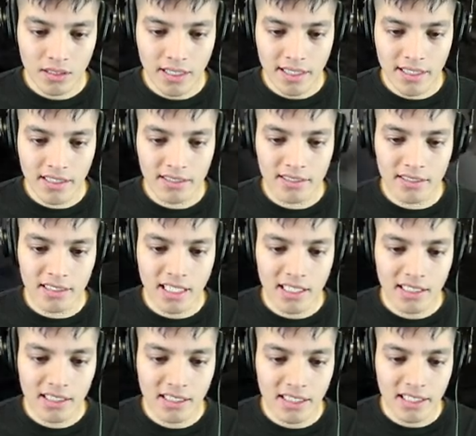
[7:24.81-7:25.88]
Okay, there's
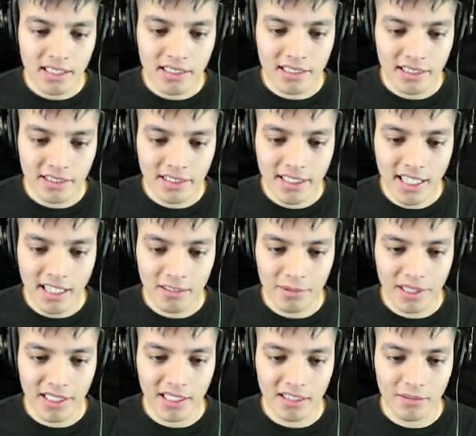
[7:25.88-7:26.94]
nothing in here. You gotta
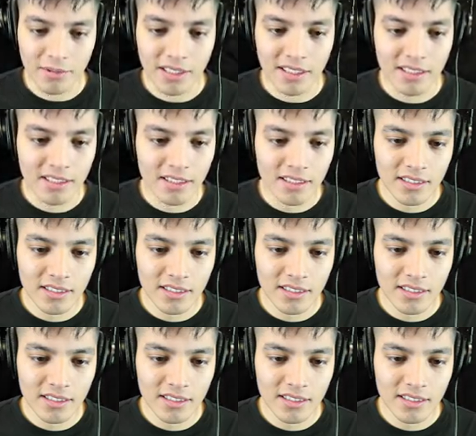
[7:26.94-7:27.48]
be kidding me.